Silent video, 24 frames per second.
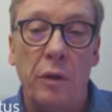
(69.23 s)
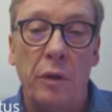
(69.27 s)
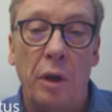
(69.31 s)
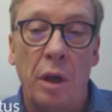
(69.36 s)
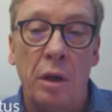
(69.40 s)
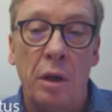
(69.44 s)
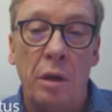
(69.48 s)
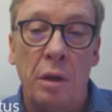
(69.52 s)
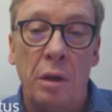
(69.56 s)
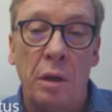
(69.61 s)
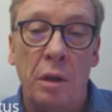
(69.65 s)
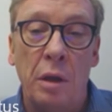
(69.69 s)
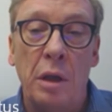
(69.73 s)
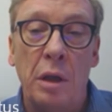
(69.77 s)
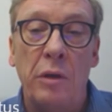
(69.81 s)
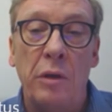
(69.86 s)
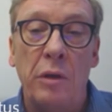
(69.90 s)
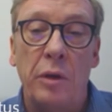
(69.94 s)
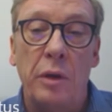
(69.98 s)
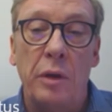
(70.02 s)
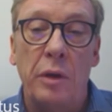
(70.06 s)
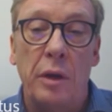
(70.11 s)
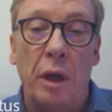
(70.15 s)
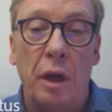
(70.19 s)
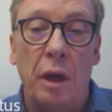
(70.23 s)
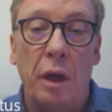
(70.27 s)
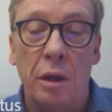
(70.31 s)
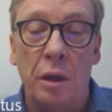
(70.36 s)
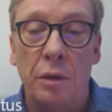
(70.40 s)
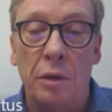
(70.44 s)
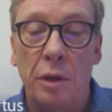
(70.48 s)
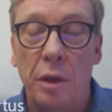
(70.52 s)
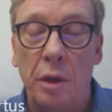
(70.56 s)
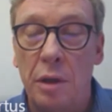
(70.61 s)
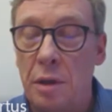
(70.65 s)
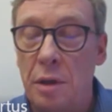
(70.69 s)
and even
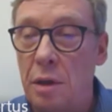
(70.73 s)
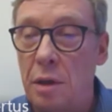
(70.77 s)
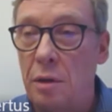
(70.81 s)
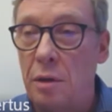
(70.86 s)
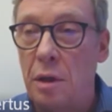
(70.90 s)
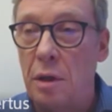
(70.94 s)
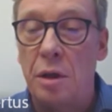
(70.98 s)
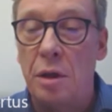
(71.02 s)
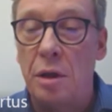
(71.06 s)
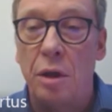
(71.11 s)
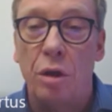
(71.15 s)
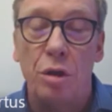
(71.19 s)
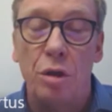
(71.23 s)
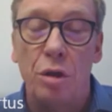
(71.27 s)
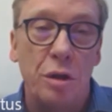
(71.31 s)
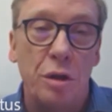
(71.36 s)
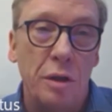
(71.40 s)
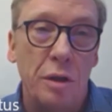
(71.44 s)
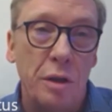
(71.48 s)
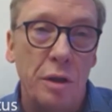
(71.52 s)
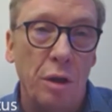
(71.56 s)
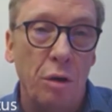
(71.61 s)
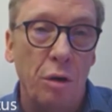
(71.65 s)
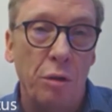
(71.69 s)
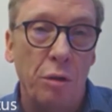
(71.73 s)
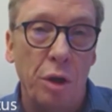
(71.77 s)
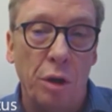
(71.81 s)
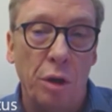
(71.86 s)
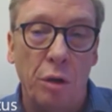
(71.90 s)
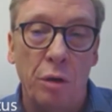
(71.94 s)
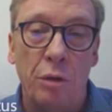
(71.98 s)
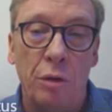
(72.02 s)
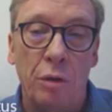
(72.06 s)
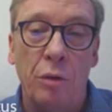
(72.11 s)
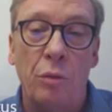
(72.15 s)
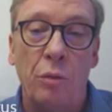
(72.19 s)
there's discussions going
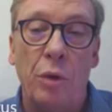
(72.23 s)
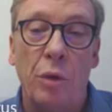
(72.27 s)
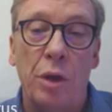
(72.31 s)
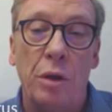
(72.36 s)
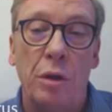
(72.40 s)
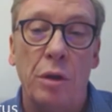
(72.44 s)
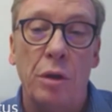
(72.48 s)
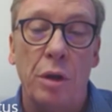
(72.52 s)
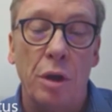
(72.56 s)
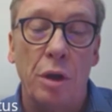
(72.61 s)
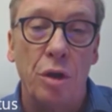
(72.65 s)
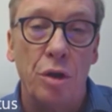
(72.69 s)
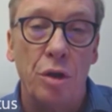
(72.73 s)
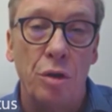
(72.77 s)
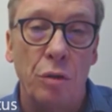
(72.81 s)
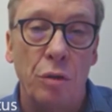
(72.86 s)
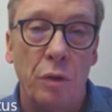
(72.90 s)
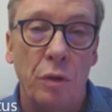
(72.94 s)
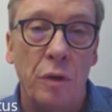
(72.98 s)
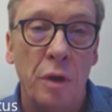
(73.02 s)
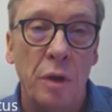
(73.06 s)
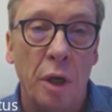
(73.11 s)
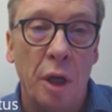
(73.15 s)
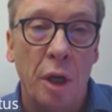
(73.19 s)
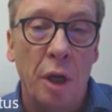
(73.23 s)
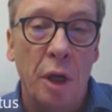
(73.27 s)
on whether they should